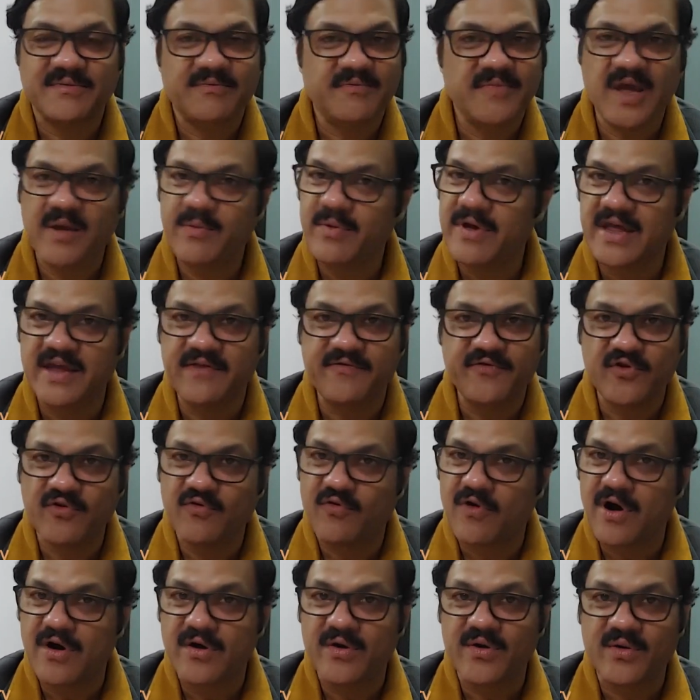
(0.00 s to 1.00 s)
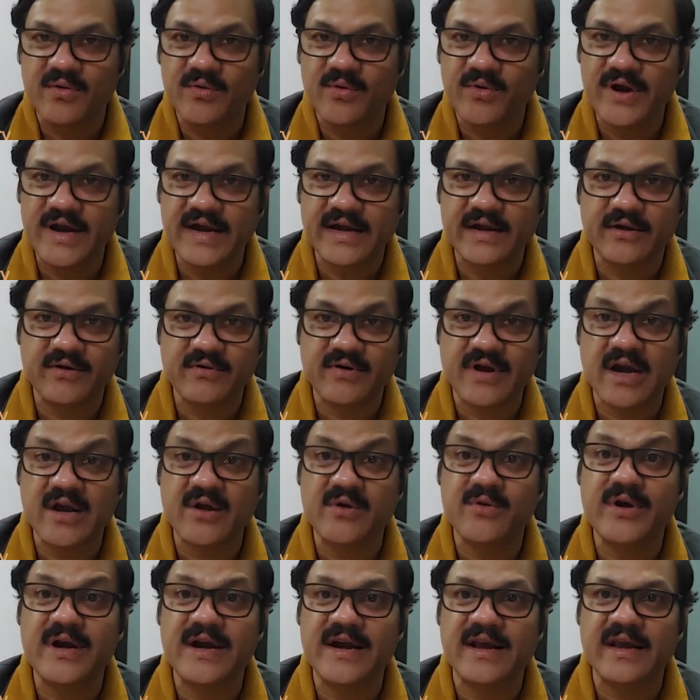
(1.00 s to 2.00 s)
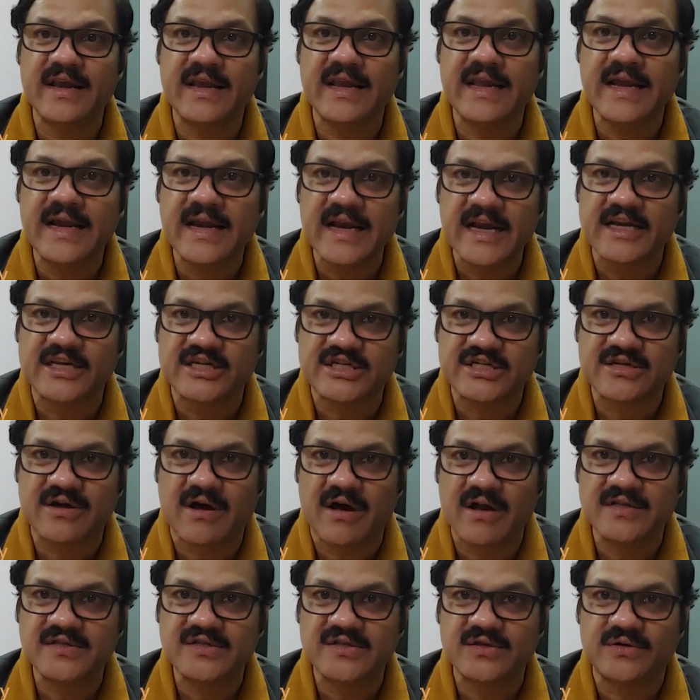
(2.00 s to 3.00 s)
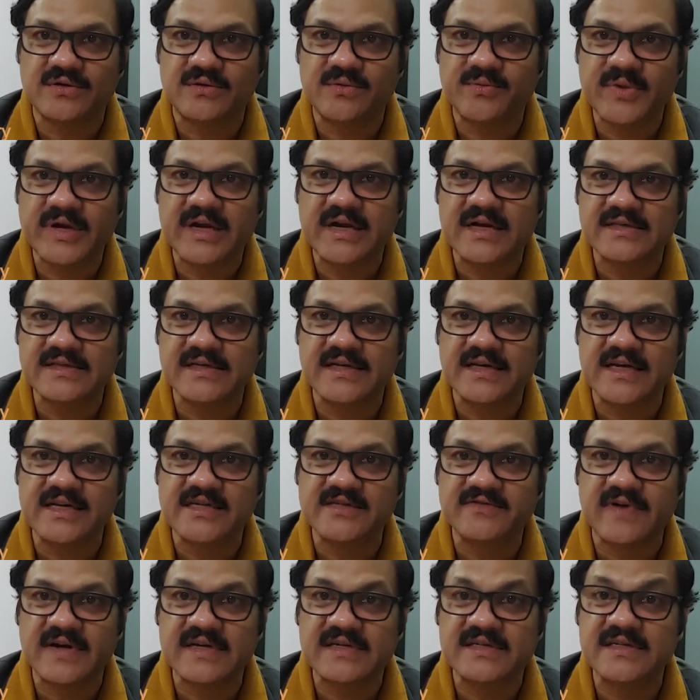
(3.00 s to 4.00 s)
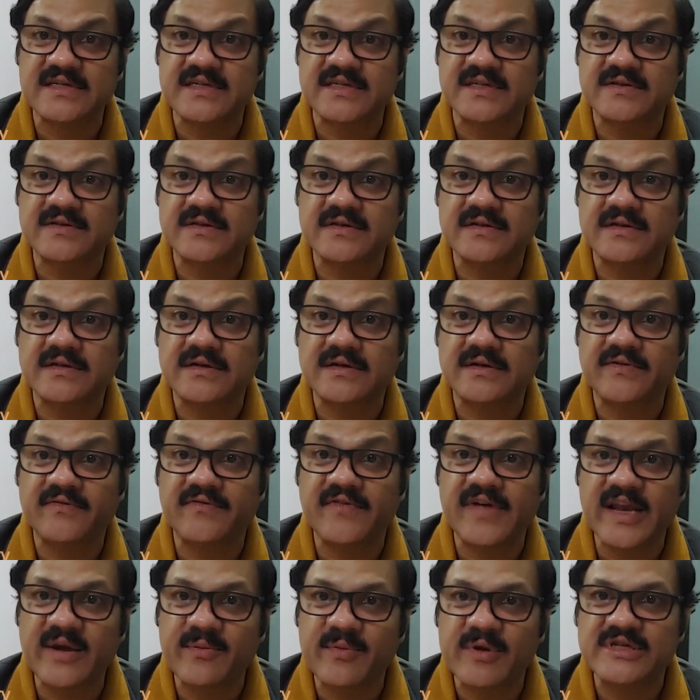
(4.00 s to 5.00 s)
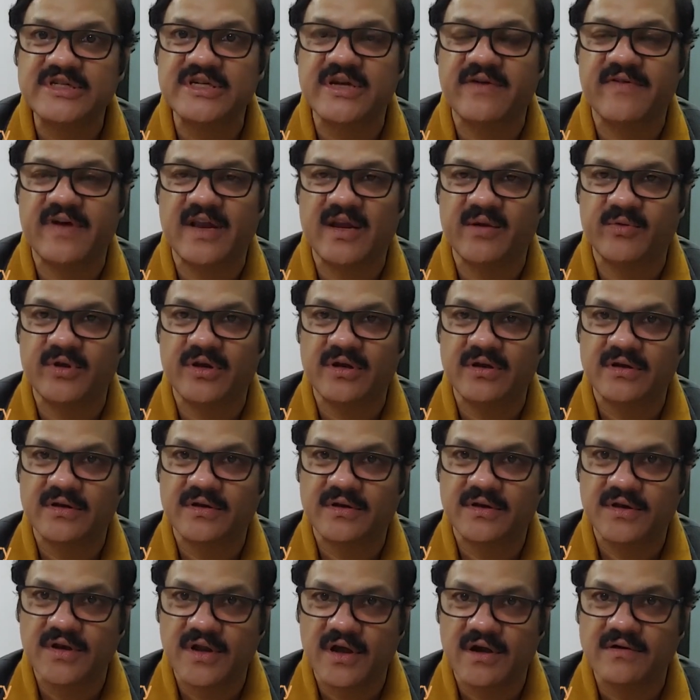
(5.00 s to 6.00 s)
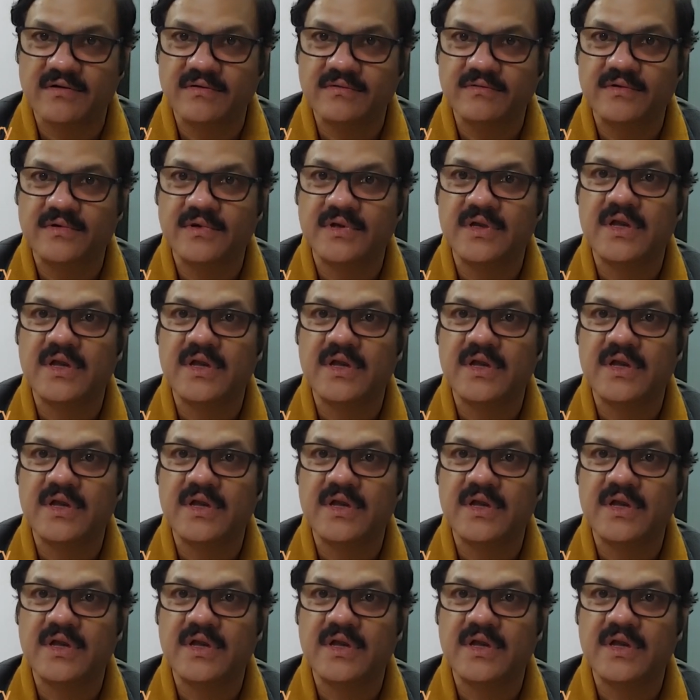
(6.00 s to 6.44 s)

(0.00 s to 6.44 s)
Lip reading: Maybe if you want to do it, you can do it in English also, because English version is very much available now.